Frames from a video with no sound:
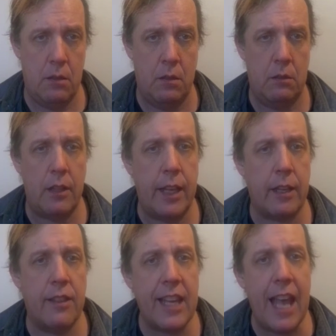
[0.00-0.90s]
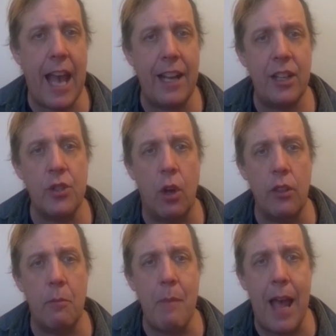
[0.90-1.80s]
like the cat is on
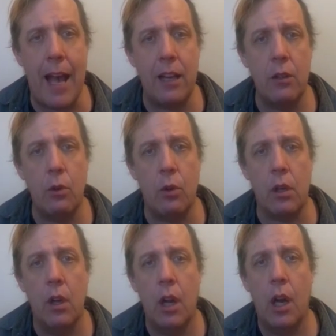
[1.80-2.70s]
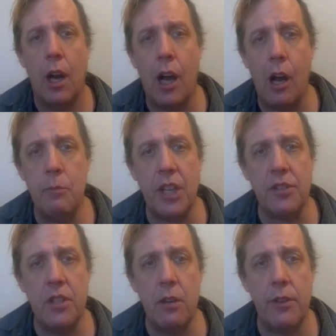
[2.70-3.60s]
the mat, or objects
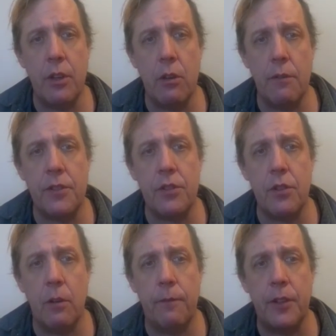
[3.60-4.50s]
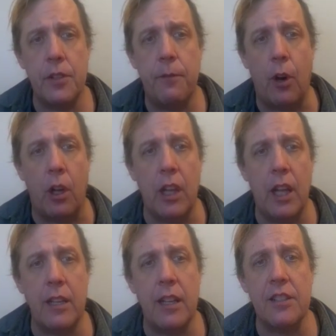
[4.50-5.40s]
near the Earth's surface fall at
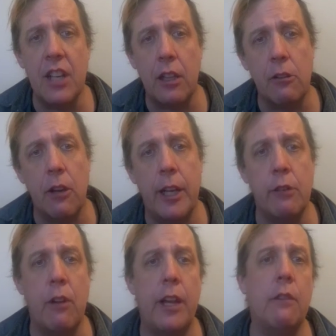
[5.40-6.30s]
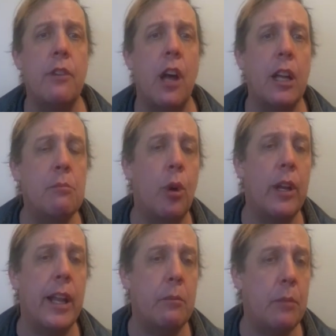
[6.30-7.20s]
an accelerating rate of
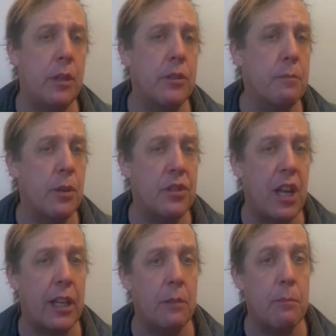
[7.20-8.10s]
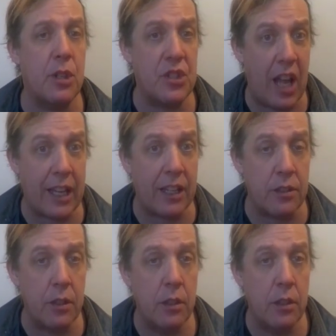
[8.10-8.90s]
9.8 meters per second per second.